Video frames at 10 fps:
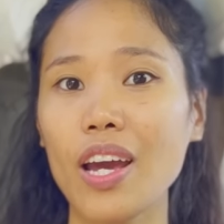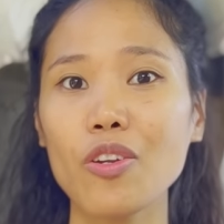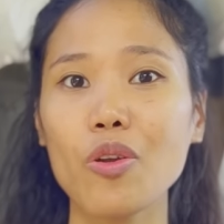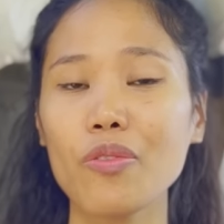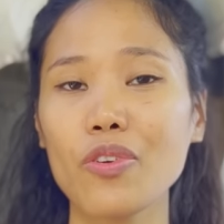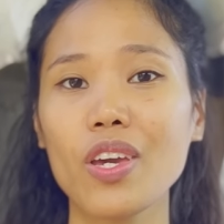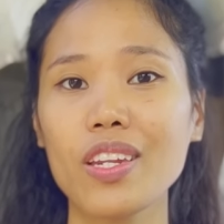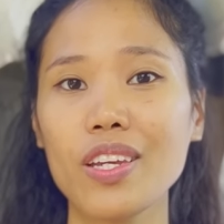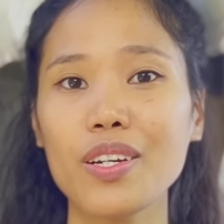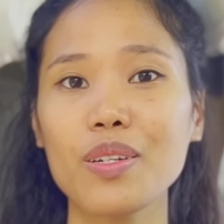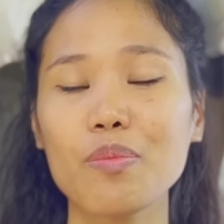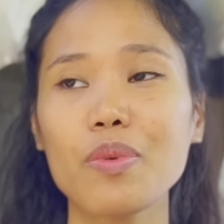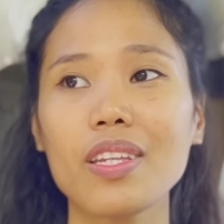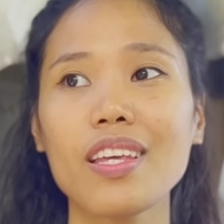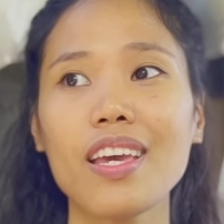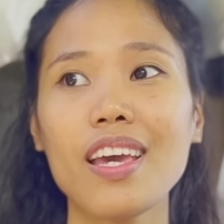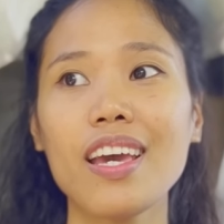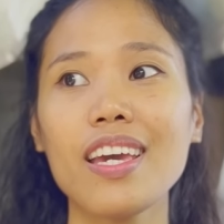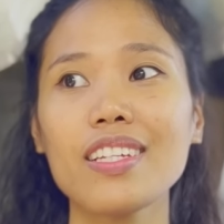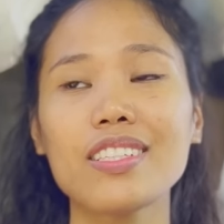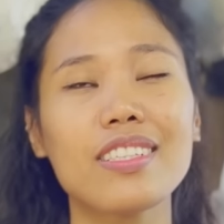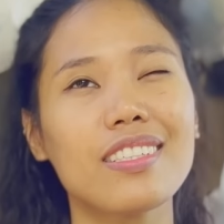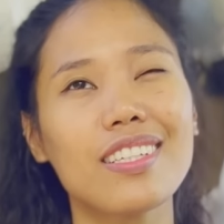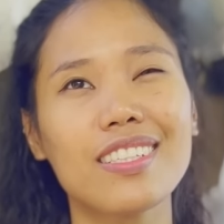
I don't know if you can hear it, but it's